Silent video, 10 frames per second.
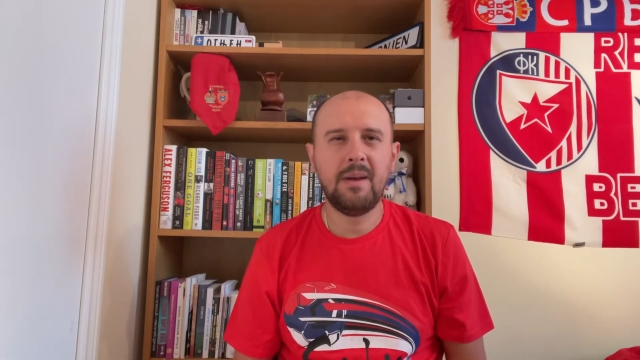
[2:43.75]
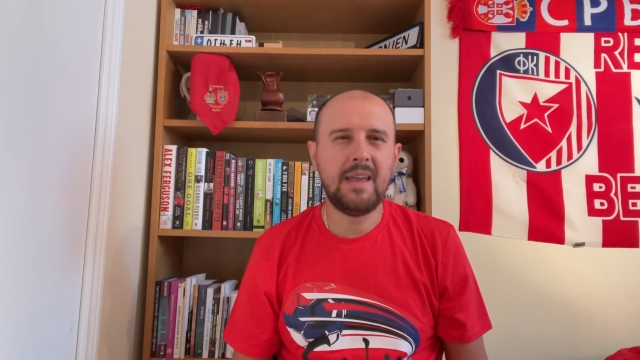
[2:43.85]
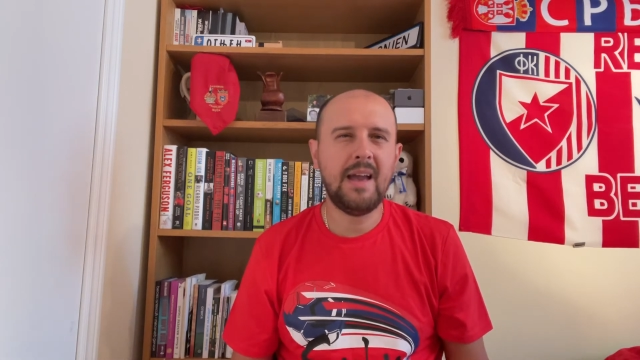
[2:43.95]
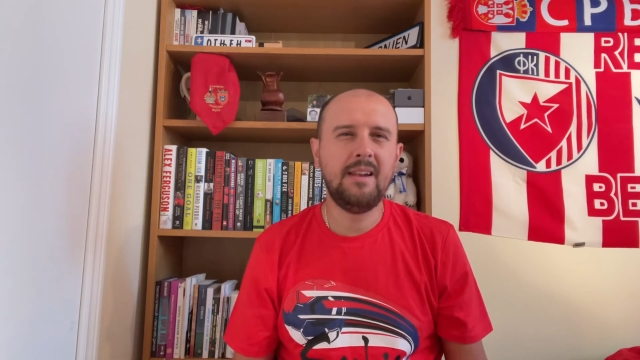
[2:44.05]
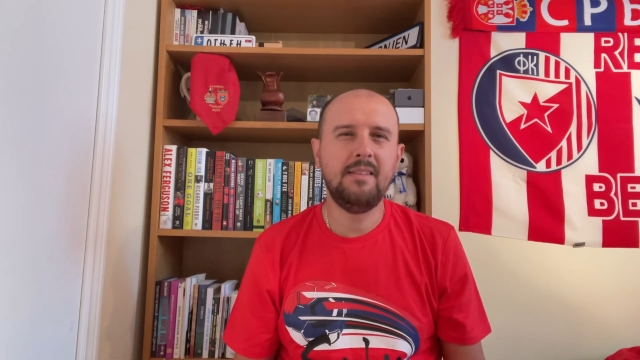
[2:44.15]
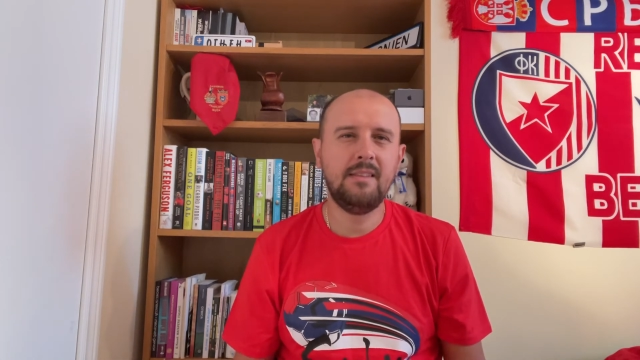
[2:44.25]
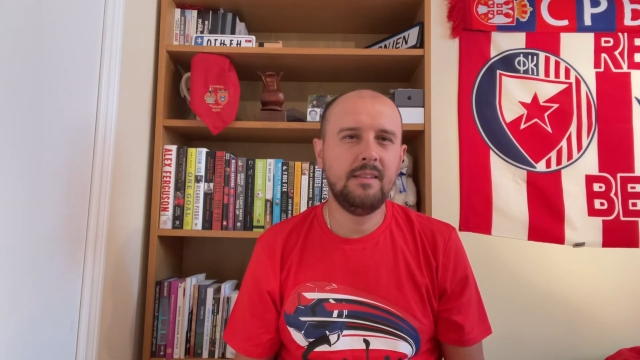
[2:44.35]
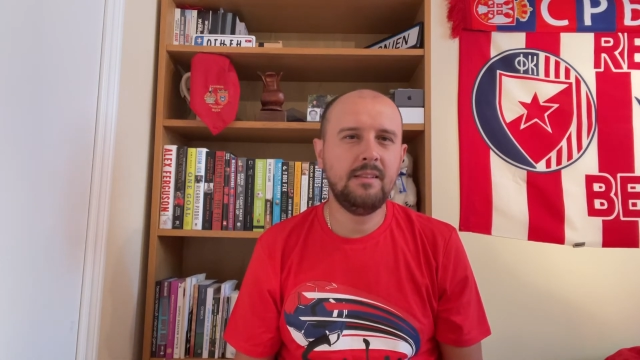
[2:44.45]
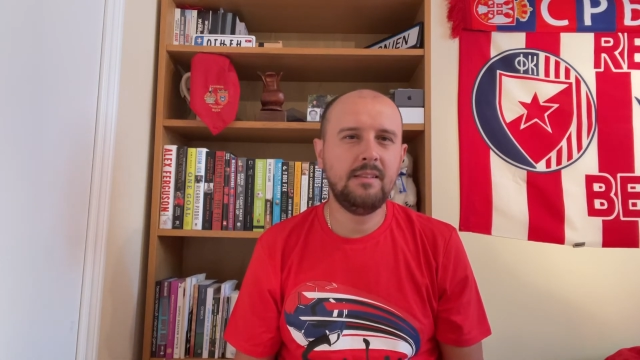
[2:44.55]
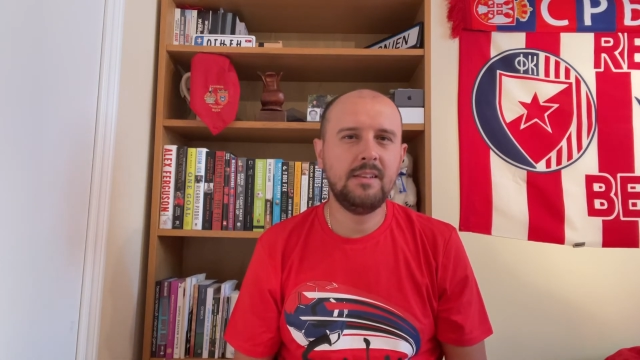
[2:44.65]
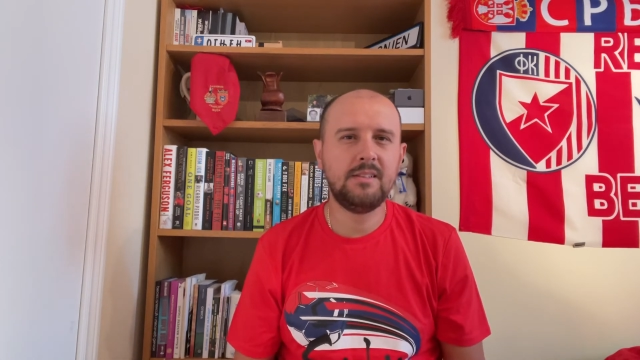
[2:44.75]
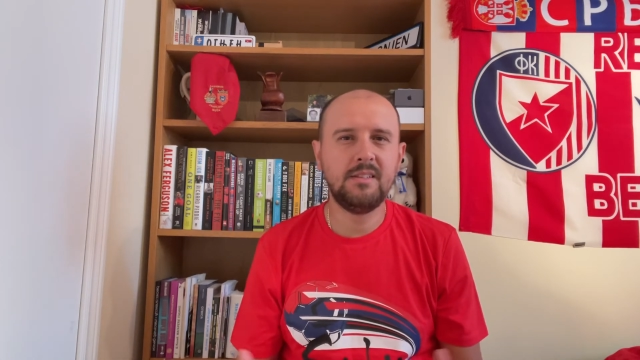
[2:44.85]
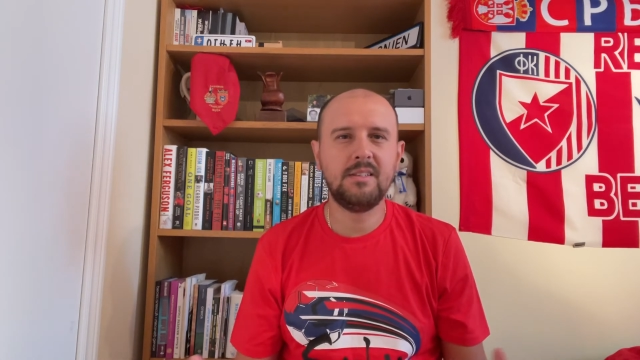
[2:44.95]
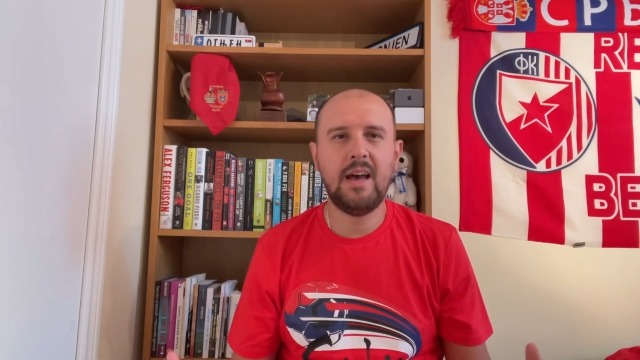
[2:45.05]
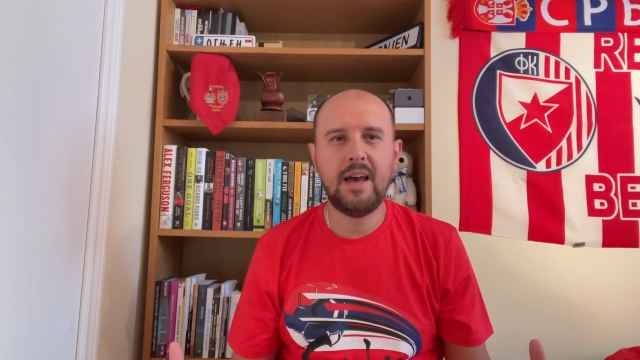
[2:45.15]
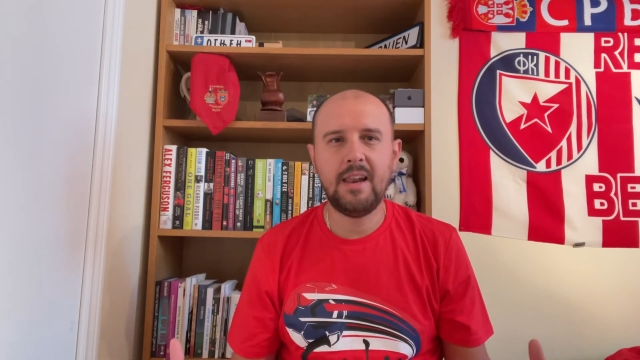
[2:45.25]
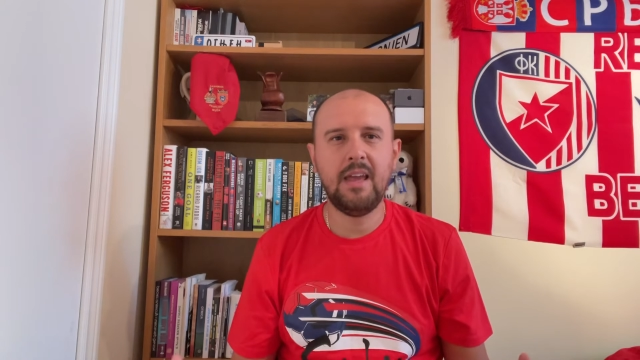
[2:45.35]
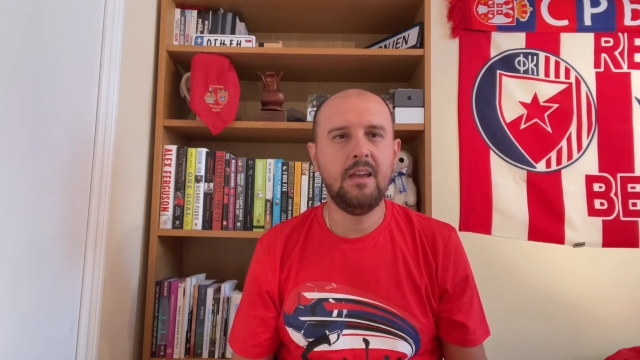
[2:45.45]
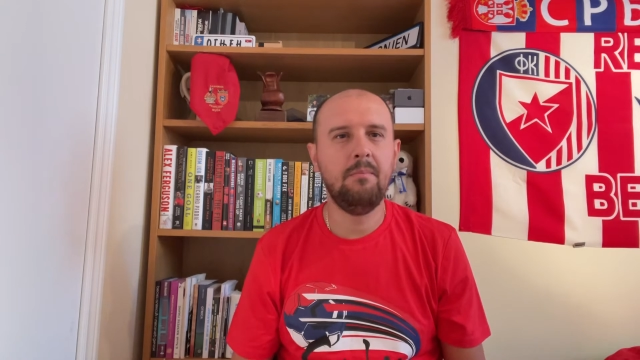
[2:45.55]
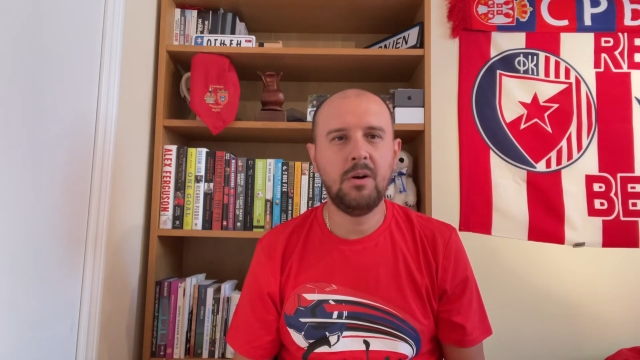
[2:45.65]
Again, this is at
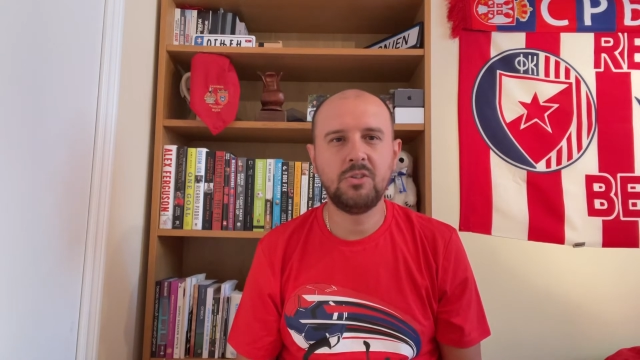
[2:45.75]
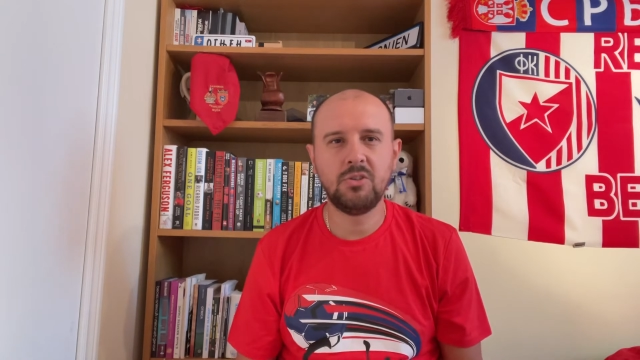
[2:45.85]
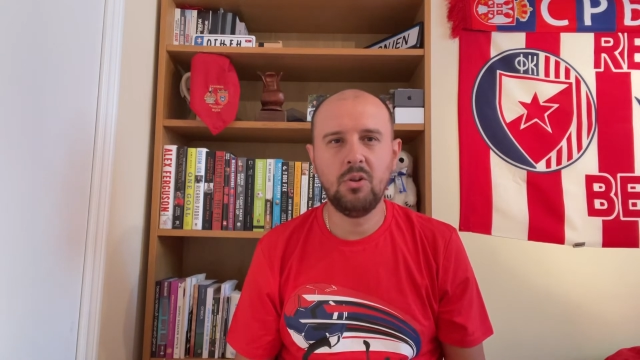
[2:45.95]
a much